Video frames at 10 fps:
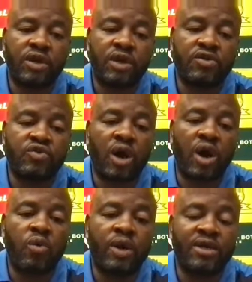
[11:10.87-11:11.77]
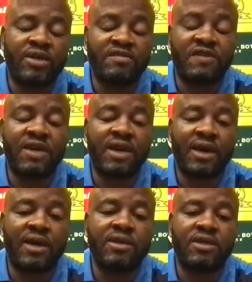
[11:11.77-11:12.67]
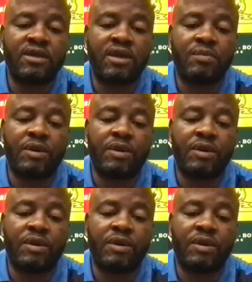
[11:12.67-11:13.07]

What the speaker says: as to how we can defend against